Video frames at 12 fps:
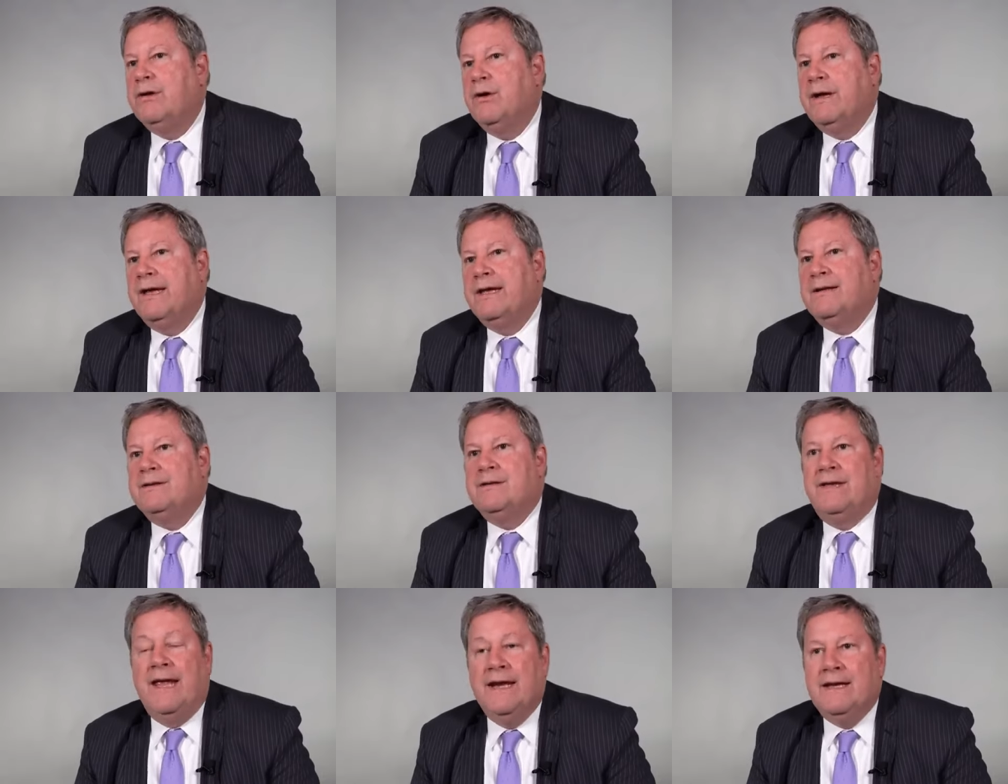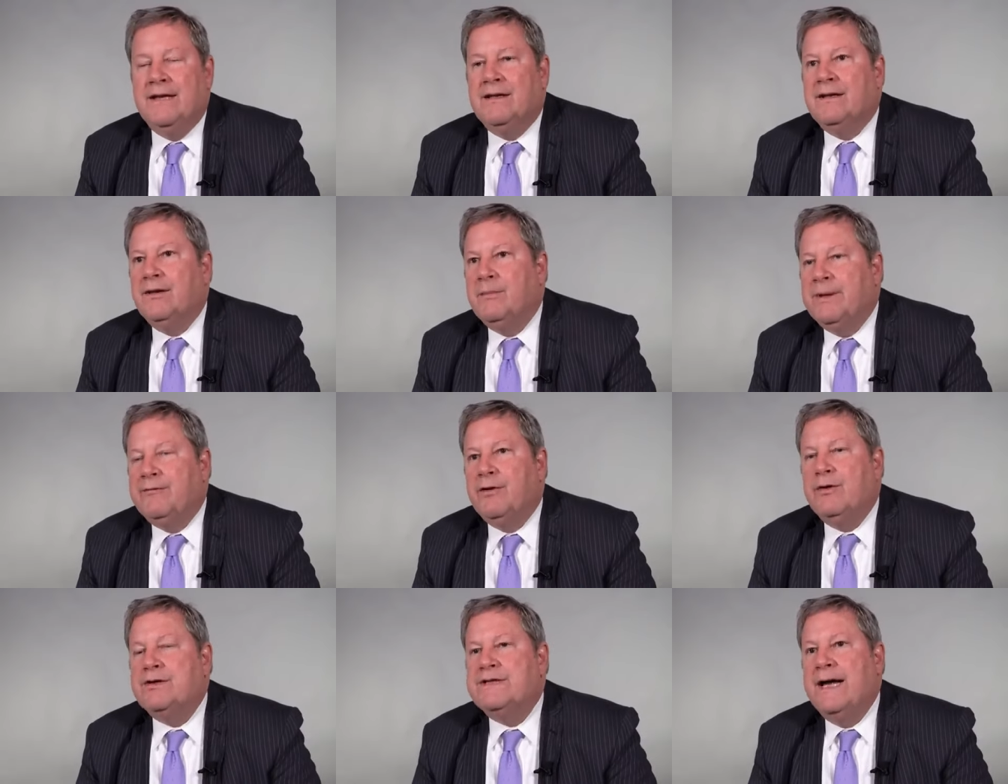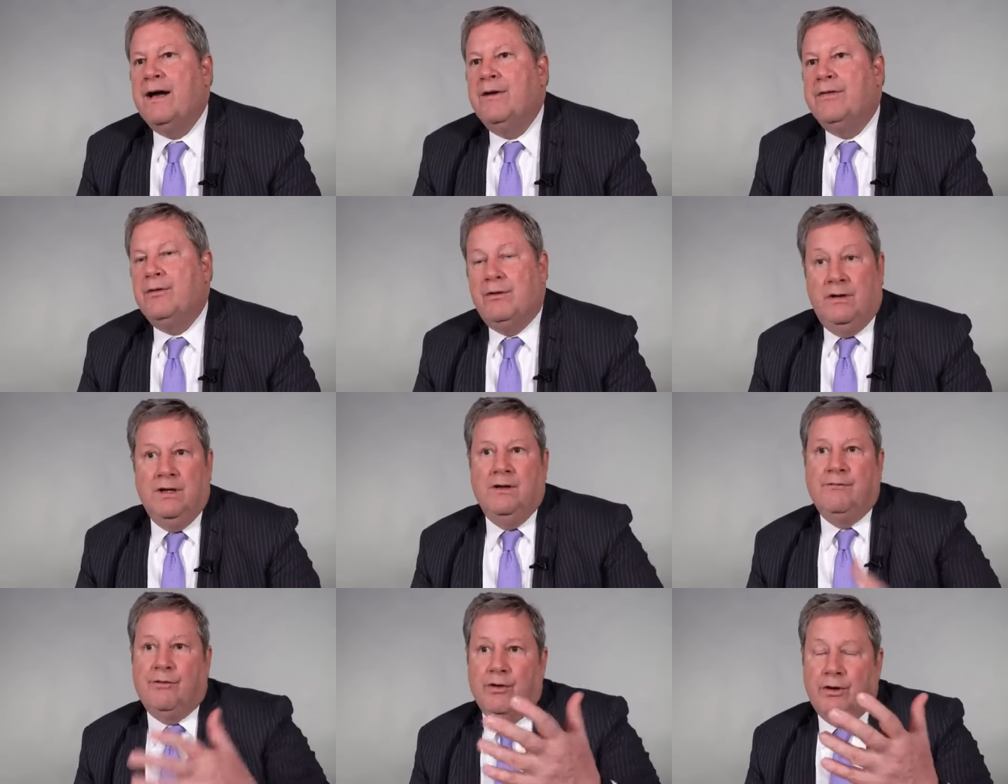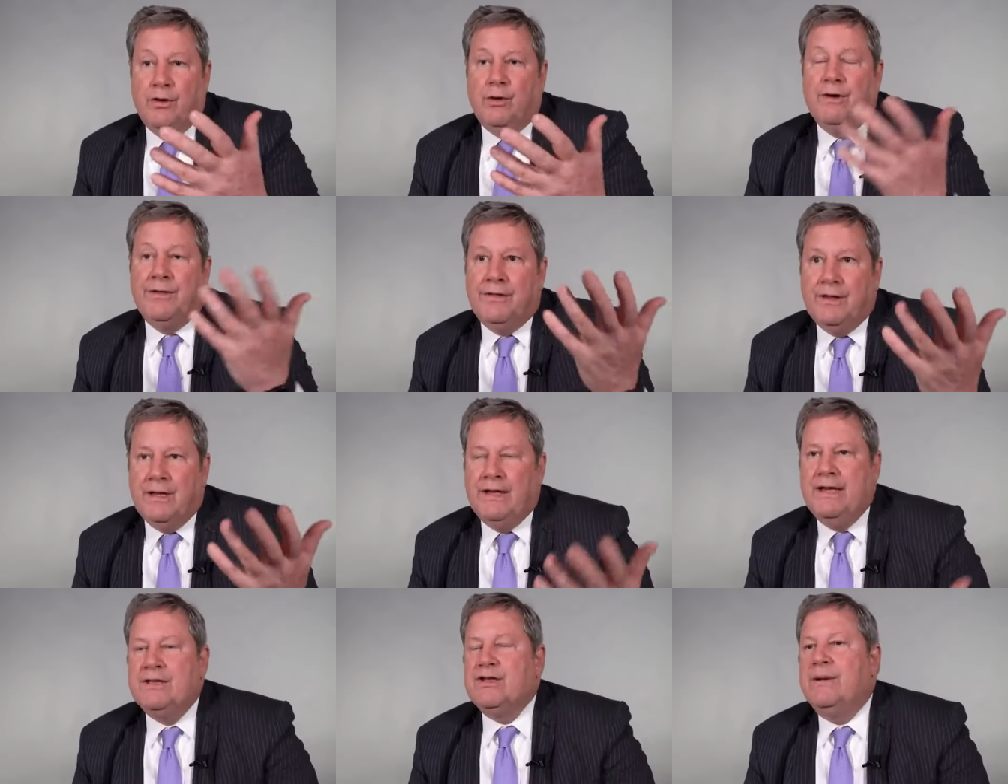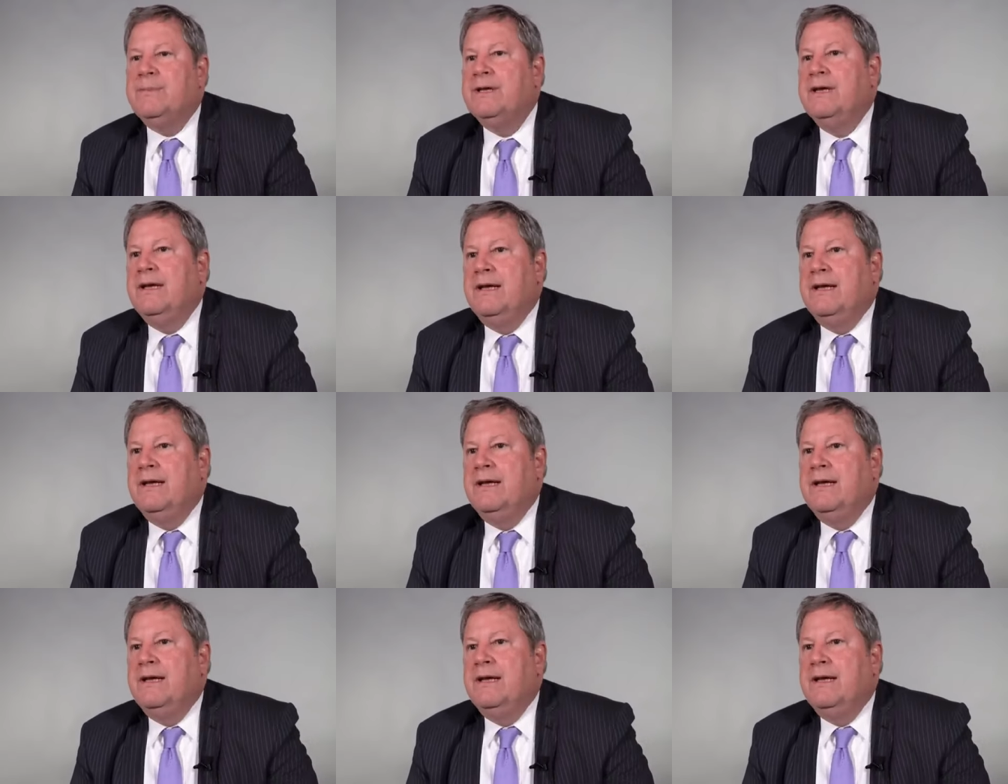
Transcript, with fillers: you look at Kenya a little bit further south or further north, uh, Egypt.